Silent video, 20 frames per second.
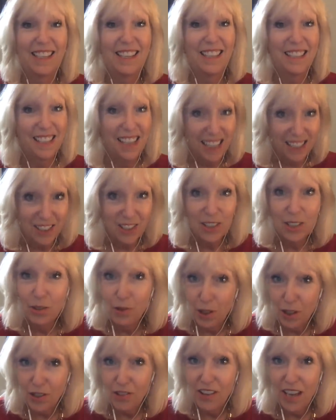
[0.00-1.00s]
Yes, you
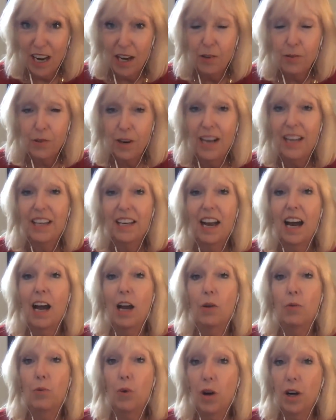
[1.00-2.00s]
heard that right. I
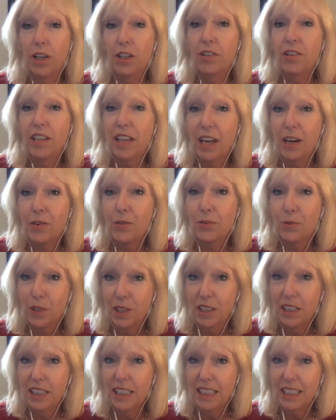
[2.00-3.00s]
want you to get
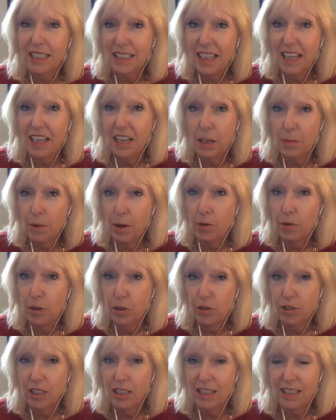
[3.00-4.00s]
really excited about your
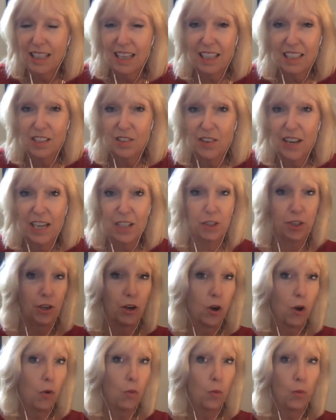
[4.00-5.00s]
dissatisfaction.
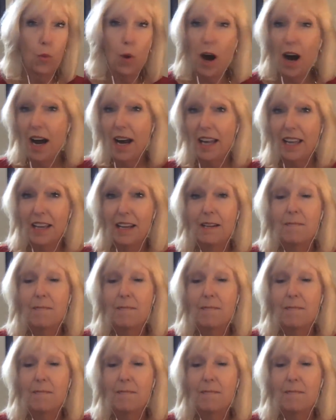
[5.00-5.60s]
Why?